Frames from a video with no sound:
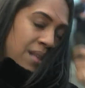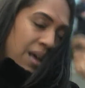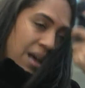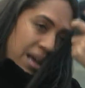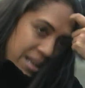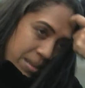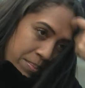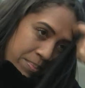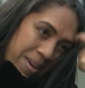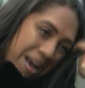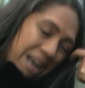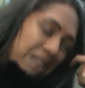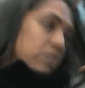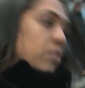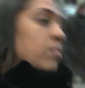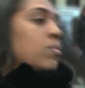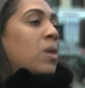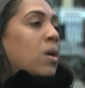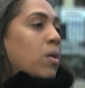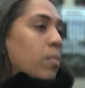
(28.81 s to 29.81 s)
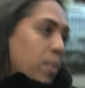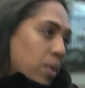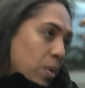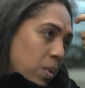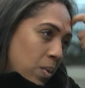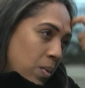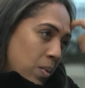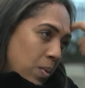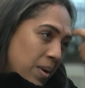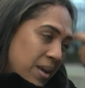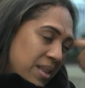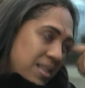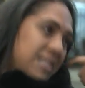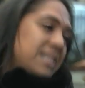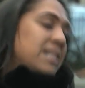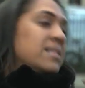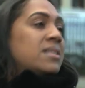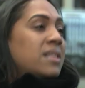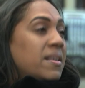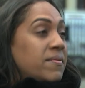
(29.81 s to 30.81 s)
an impact on Whirlpool in the
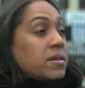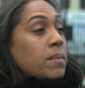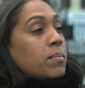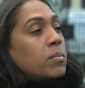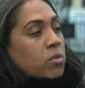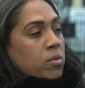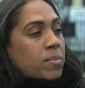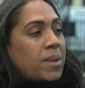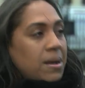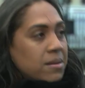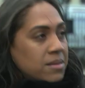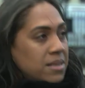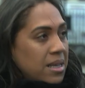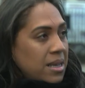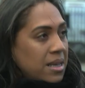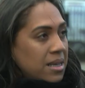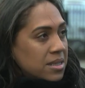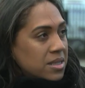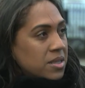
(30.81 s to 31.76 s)
sense that they've done more about it.